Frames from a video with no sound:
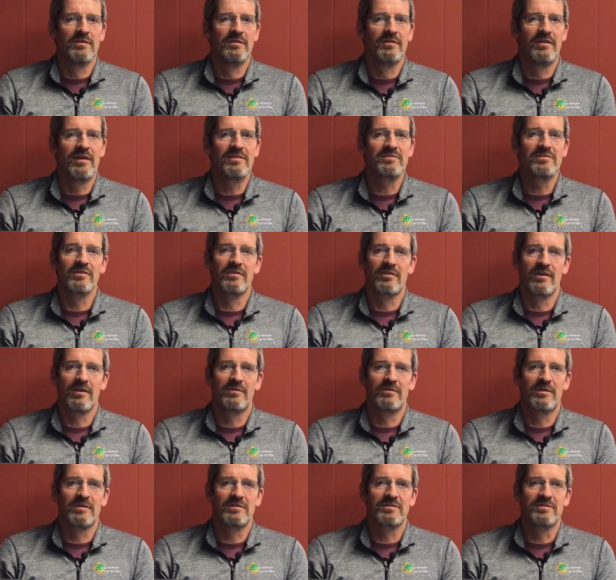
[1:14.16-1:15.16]
That's a great
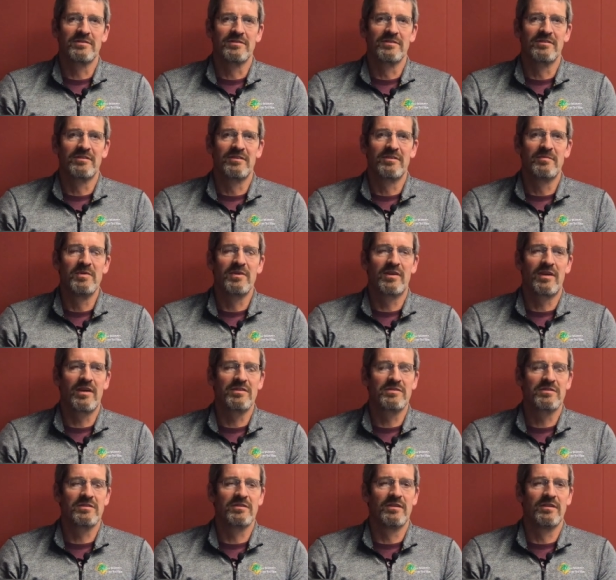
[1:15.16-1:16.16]
question.
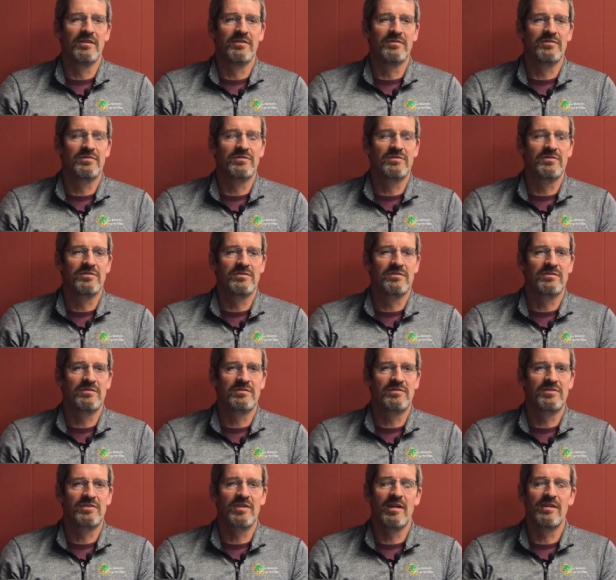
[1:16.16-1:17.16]
Communication is
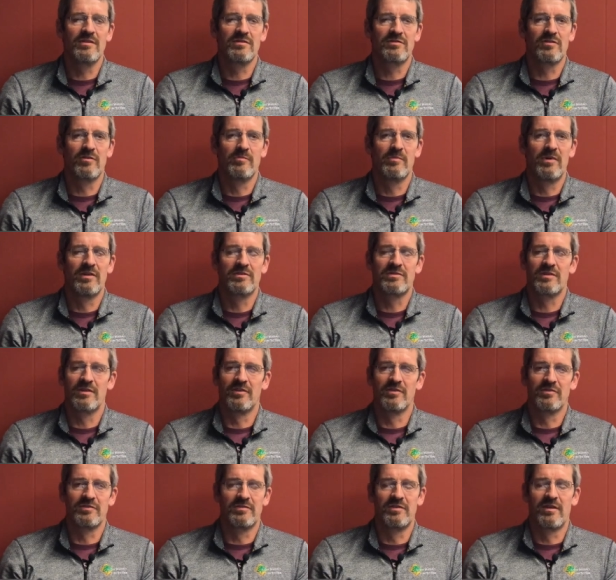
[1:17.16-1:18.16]
changed so much, and
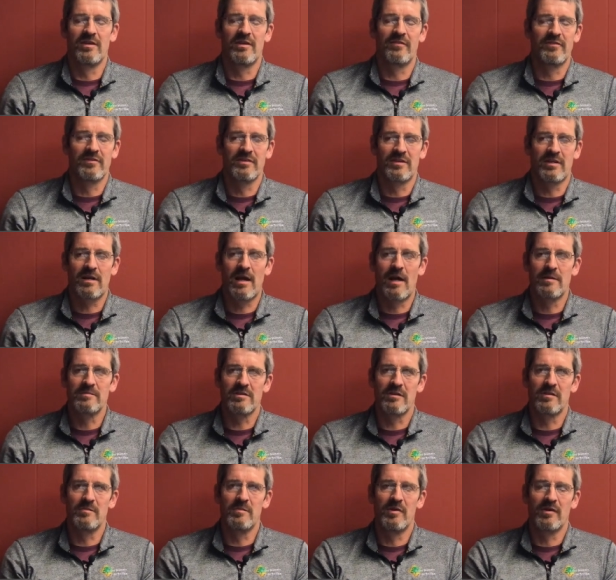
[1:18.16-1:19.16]
there's different kinds
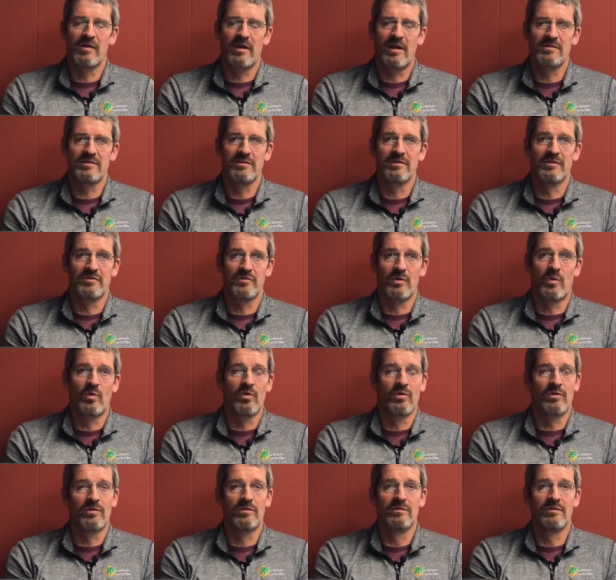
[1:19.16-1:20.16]
of communication. There's
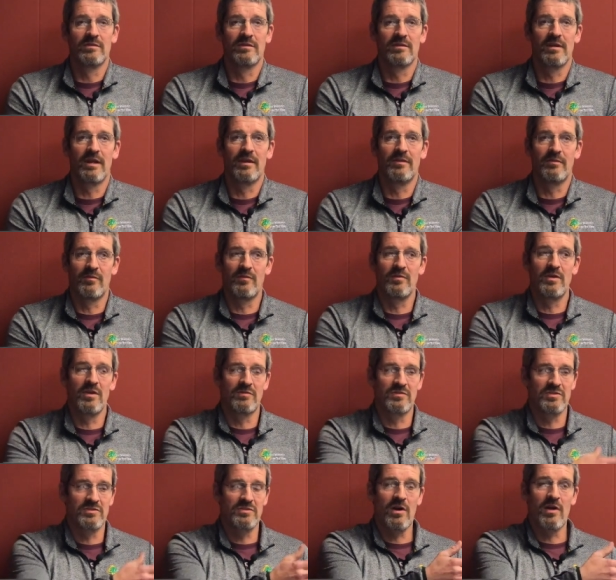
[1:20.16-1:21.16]
oral, and
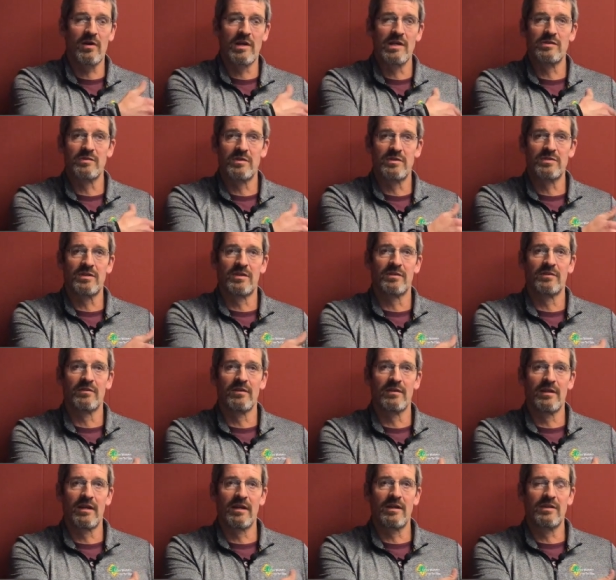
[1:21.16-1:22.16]
just talking to each other
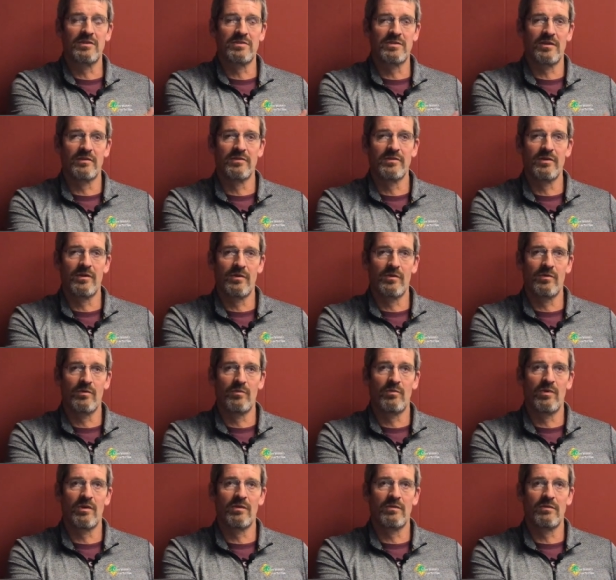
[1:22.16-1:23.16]
and letting each other know
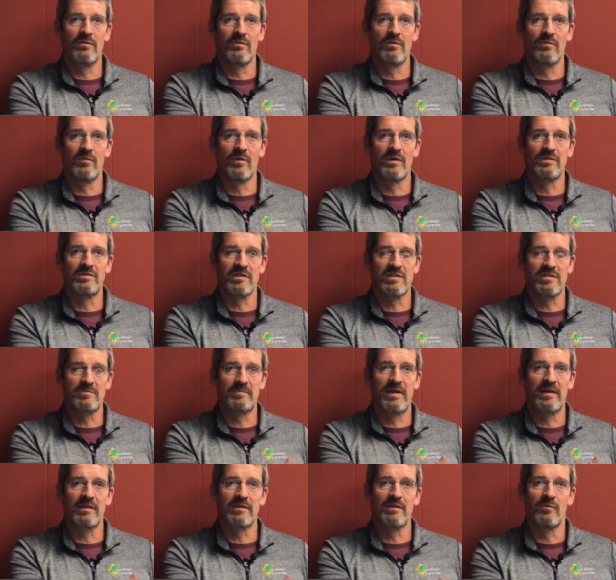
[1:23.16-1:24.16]
what to
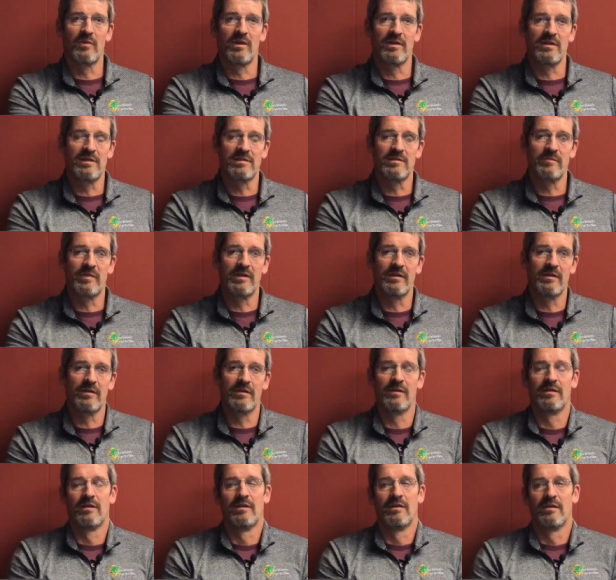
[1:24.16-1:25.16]
expect and what needs to be
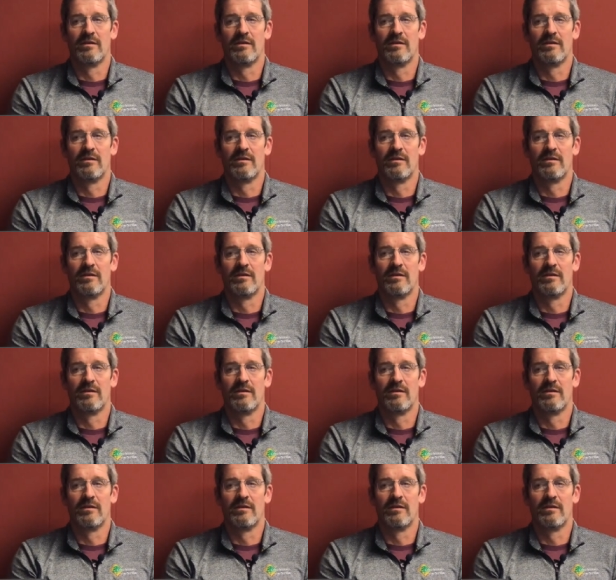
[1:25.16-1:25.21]
done.